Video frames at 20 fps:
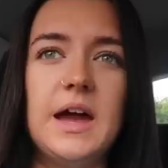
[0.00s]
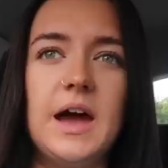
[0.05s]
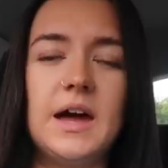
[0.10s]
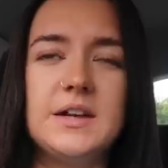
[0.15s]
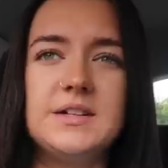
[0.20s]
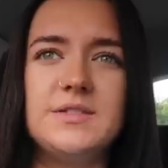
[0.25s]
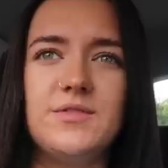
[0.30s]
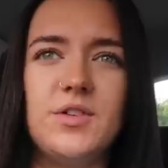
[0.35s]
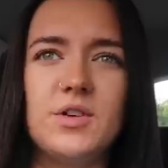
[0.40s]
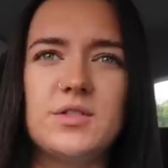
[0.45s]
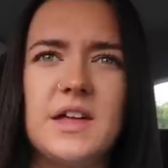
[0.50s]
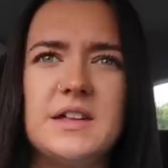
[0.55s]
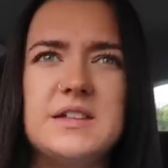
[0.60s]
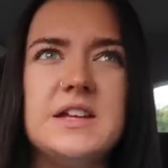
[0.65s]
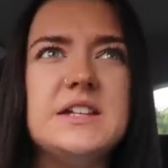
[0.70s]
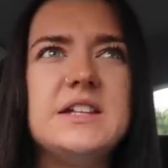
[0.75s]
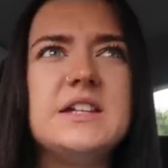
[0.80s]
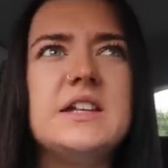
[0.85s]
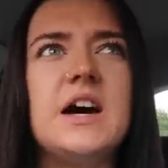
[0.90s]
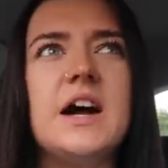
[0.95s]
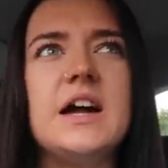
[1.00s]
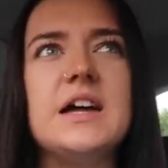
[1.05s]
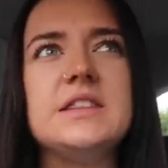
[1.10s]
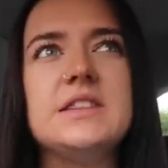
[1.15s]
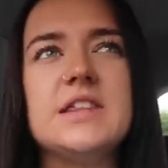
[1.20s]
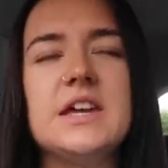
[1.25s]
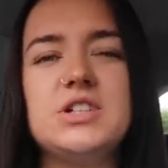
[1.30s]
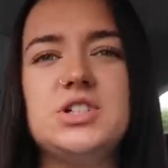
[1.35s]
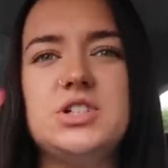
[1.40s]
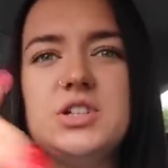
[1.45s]
I didn't vlog that day, did
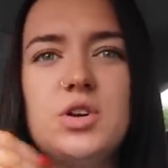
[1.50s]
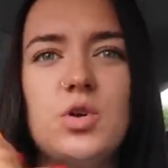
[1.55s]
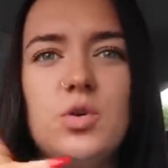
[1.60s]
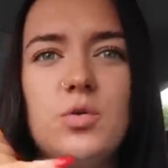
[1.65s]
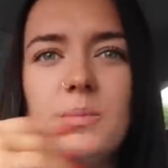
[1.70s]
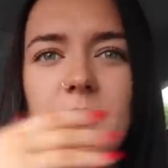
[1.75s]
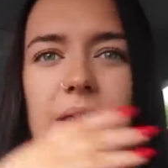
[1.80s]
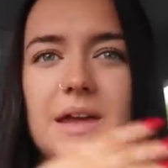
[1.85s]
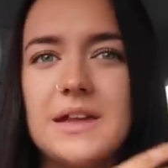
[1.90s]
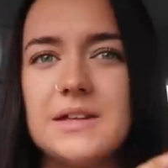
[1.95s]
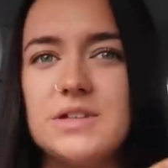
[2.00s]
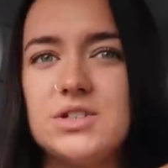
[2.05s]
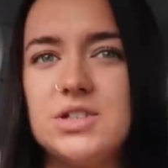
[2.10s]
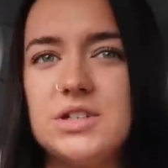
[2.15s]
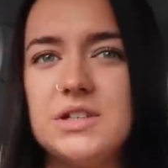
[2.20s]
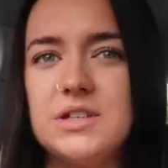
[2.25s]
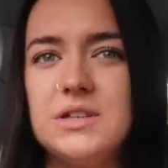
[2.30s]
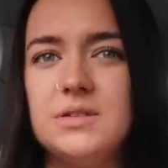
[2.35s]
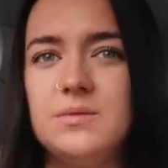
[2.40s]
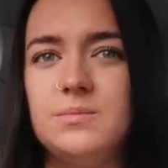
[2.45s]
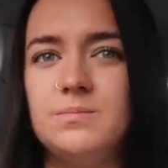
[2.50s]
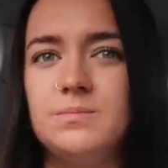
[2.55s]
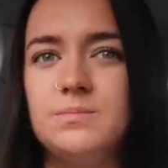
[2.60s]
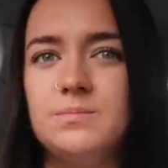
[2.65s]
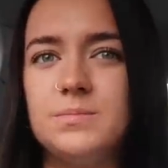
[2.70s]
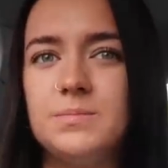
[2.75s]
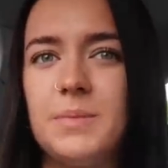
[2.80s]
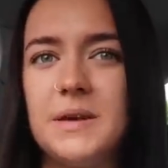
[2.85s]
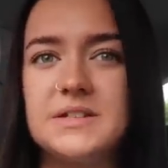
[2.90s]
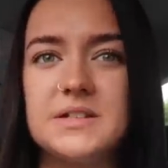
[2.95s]
I? She called me and she,
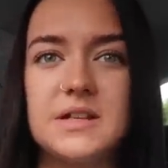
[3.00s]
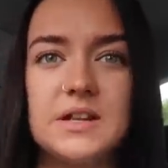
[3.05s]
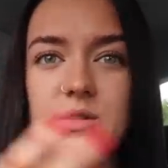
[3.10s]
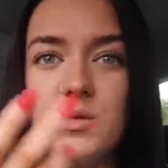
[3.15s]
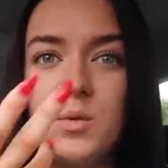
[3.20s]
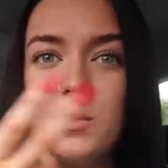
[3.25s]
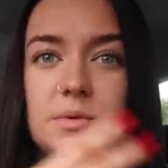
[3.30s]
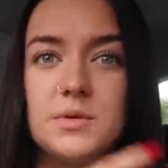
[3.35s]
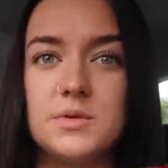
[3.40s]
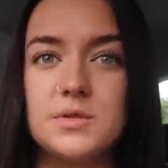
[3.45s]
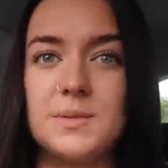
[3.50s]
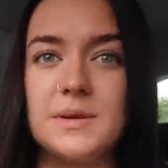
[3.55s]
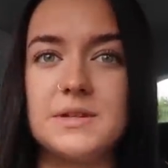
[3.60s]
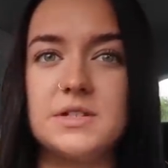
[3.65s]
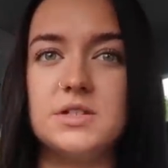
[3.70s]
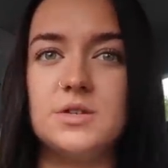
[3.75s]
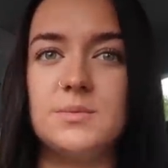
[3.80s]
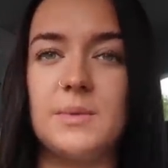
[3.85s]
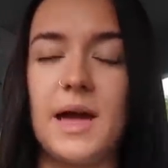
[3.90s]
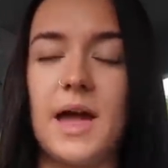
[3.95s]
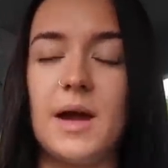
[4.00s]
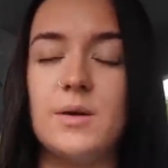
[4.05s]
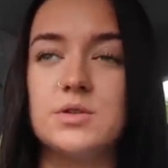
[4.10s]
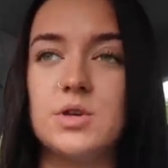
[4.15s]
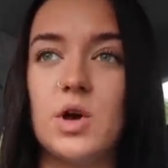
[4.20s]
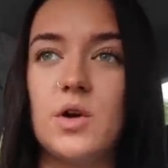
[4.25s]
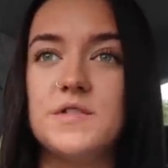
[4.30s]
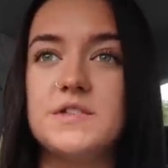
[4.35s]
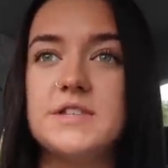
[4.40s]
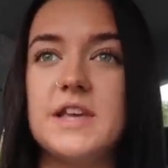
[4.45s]
basically the woman who was meant to do my hair was
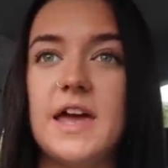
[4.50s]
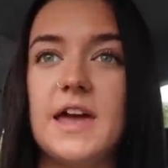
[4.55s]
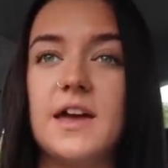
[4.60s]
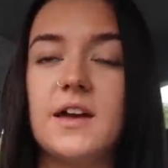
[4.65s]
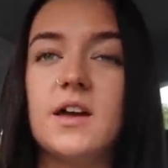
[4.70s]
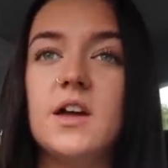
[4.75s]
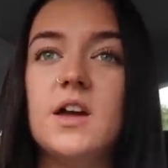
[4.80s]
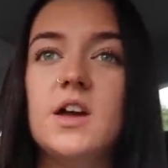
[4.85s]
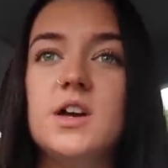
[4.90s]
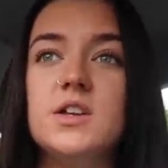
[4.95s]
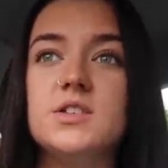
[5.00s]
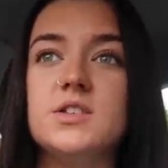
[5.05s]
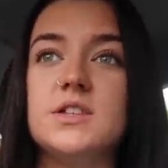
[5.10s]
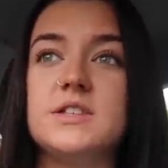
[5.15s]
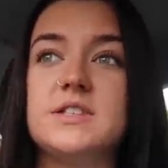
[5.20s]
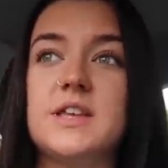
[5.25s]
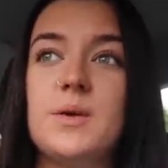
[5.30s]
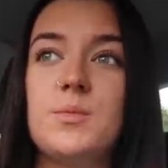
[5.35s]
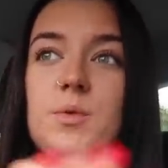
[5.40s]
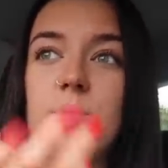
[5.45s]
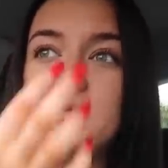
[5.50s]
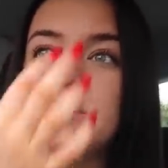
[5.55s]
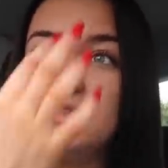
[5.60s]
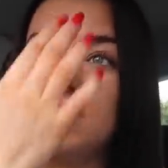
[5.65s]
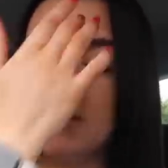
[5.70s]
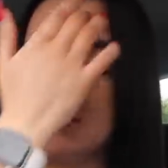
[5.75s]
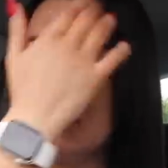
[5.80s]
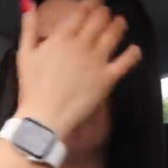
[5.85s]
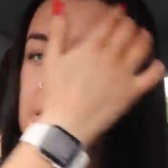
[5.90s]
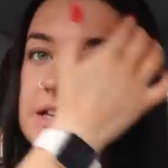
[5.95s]
off sick. So the same woman's
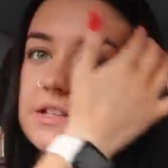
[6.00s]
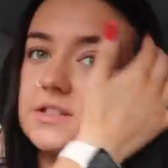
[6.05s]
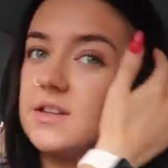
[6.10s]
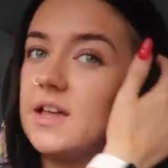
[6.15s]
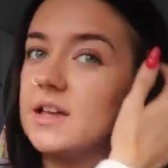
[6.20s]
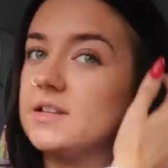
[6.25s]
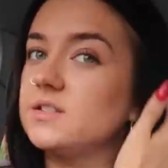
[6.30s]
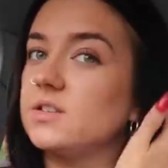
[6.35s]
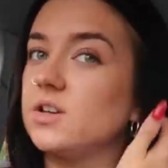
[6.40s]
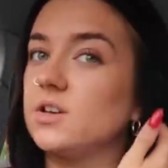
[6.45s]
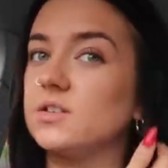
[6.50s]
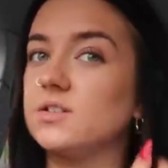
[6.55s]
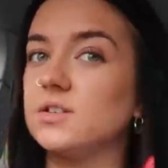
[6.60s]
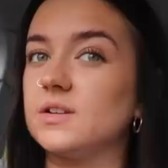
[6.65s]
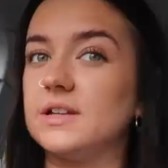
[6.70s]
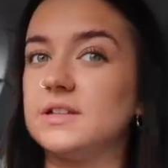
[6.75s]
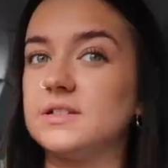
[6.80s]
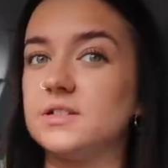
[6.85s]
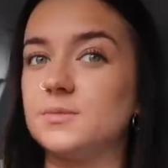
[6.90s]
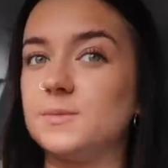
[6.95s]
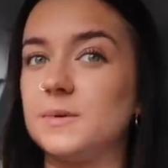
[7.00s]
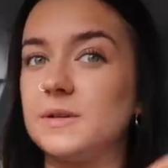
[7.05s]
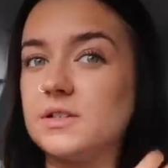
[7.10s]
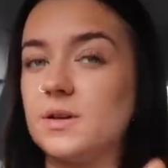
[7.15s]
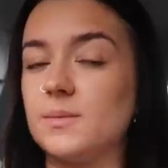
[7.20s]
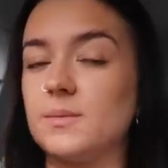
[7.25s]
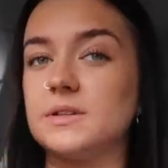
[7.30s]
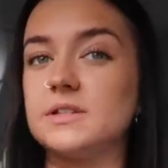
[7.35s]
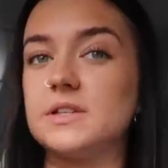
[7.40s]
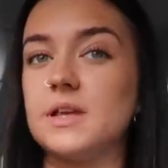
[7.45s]
doing it today, so that's good. So at least it's being
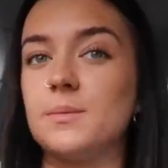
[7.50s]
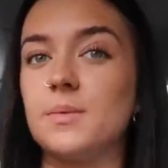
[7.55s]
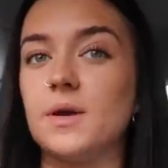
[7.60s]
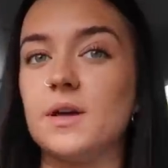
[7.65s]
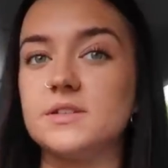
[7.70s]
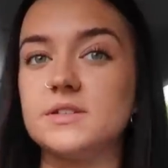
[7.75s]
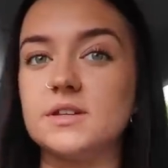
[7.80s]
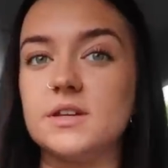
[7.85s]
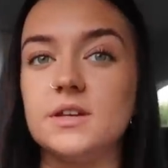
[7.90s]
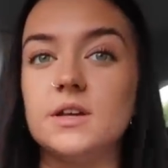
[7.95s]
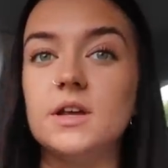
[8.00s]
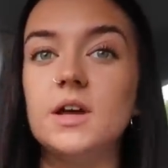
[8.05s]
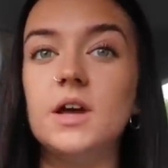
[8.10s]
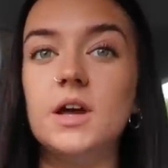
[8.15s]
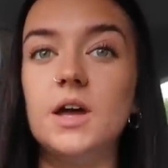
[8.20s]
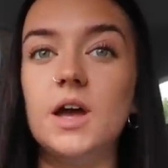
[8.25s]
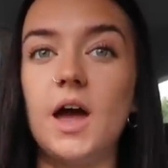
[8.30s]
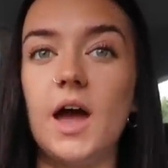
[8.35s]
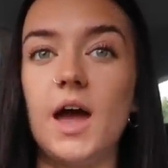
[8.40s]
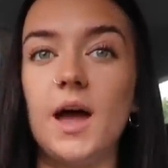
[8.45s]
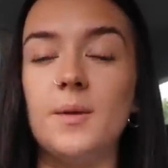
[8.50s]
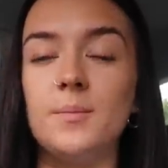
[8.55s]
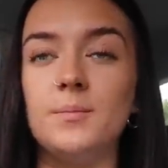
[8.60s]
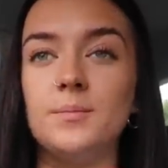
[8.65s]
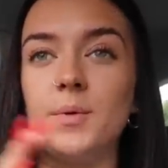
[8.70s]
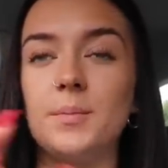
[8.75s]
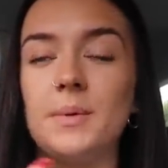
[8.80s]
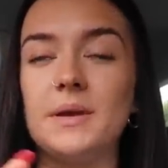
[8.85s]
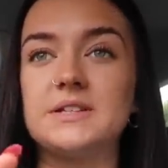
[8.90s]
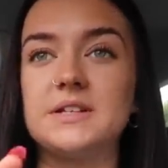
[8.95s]
done by the same person.
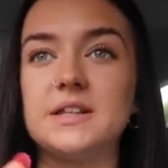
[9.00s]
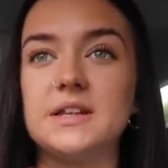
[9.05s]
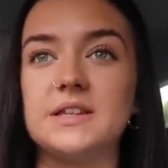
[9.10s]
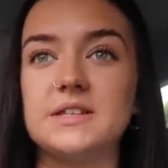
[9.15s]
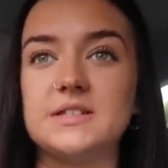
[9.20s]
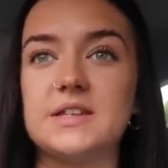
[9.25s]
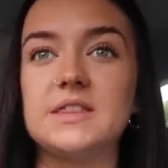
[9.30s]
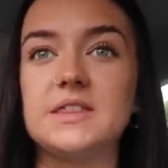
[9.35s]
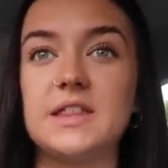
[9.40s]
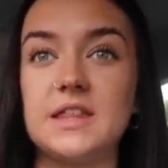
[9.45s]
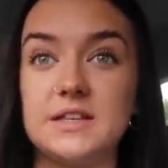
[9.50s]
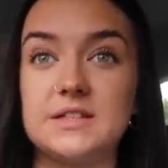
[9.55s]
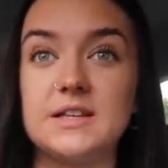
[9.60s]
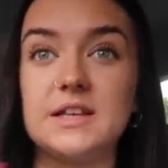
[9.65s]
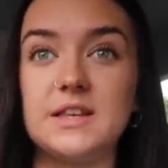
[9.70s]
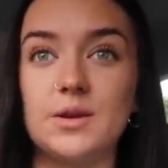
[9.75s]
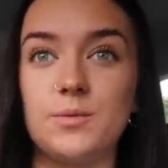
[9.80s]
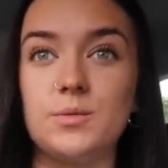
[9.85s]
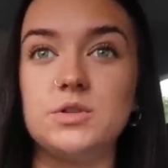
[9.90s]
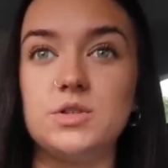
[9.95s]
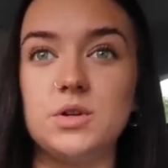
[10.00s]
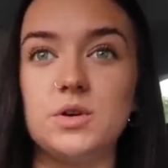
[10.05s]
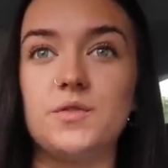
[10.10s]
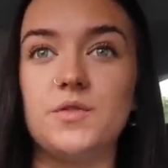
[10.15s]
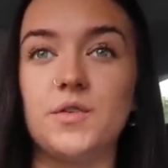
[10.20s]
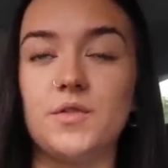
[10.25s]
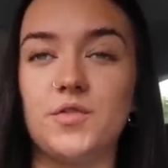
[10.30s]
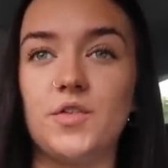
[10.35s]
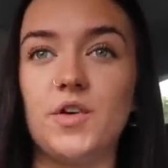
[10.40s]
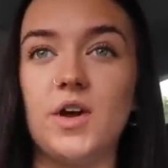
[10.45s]
But basically they said they would do it
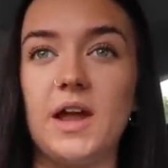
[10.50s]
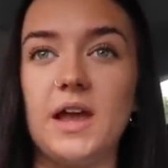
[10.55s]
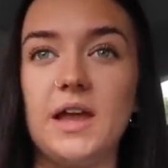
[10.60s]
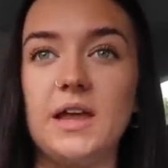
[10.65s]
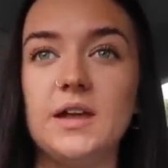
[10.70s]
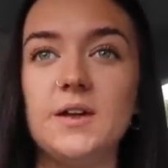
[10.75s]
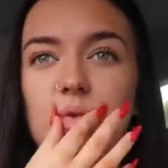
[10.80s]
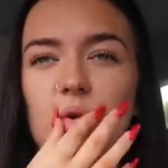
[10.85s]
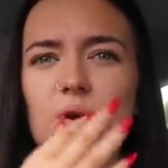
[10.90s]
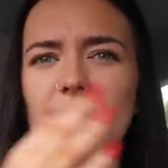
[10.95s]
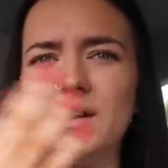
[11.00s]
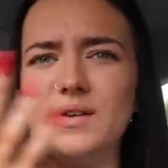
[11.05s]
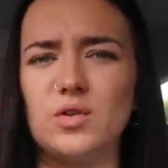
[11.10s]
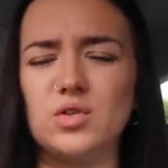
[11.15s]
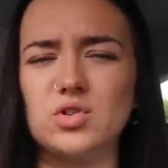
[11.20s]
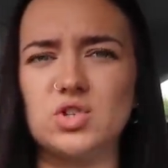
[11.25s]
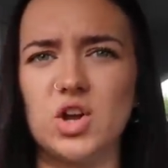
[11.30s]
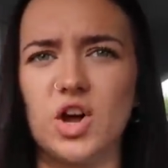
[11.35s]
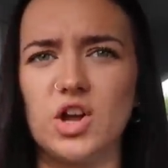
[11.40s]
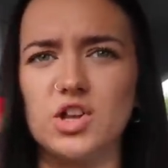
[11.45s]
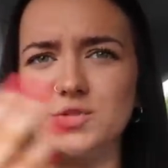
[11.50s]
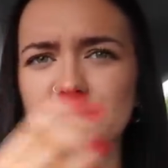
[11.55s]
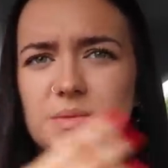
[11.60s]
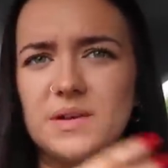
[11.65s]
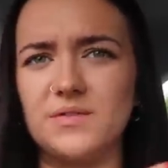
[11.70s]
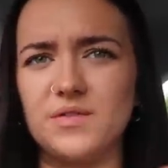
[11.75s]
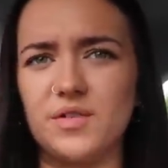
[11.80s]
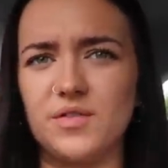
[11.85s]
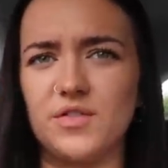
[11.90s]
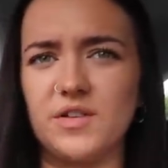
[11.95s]
for free, or like not charge
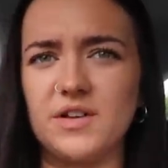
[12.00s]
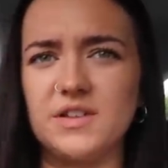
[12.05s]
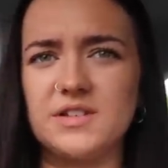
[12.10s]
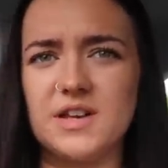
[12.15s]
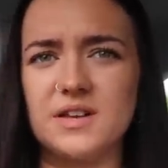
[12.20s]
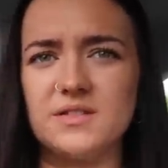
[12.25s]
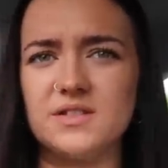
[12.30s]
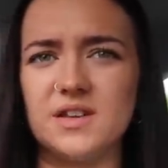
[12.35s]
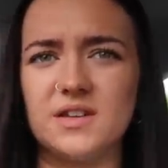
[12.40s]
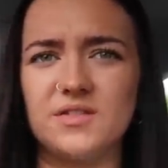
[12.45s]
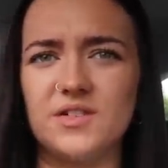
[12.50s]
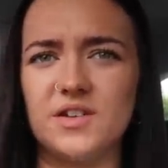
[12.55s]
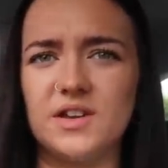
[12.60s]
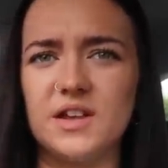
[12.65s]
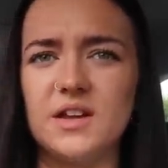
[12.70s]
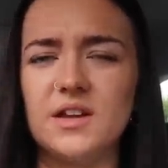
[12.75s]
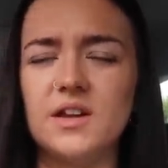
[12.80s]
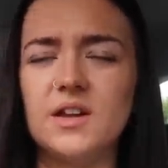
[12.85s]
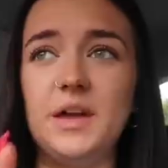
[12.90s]
me for free, sounds like funny.